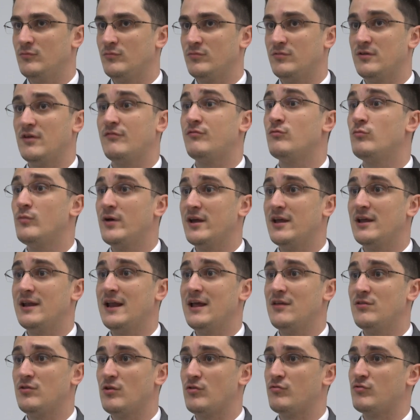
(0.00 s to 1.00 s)
different
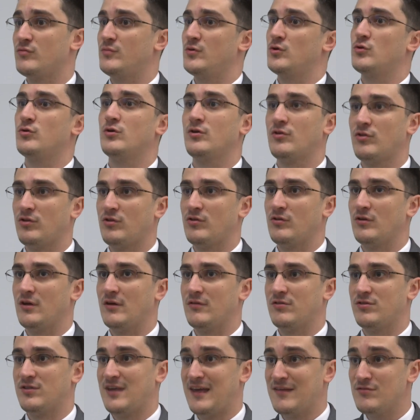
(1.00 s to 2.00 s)
regulators from across
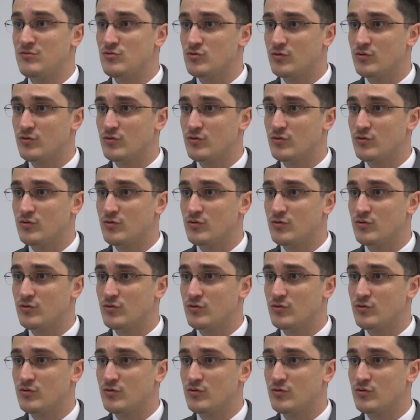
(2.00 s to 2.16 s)
10